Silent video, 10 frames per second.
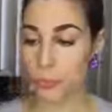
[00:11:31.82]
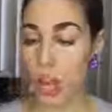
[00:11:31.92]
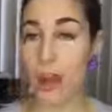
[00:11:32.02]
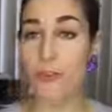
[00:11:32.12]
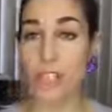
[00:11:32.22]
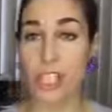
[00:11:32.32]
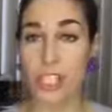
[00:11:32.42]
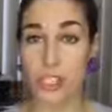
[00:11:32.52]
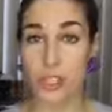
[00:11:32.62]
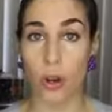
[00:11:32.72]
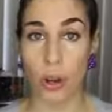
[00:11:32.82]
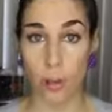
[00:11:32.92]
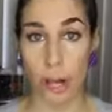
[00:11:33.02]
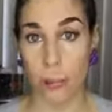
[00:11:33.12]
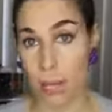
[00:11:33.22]
I really enjoy
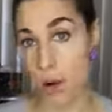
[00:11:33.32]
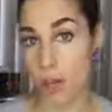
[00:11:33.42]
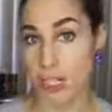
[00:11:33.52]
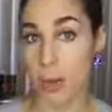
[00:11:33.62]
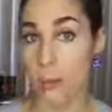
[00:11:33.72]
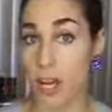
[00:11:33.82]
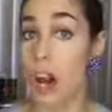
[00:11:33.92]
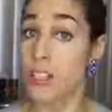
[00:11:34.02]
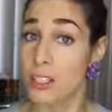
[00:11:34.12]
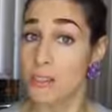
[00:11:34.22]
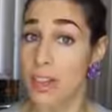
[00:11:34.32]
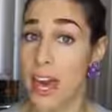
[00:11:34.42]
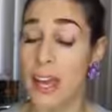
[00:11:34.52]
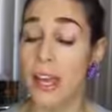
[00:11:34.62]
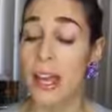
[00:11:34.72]
wearing my corset because of
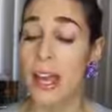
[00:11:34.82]
that.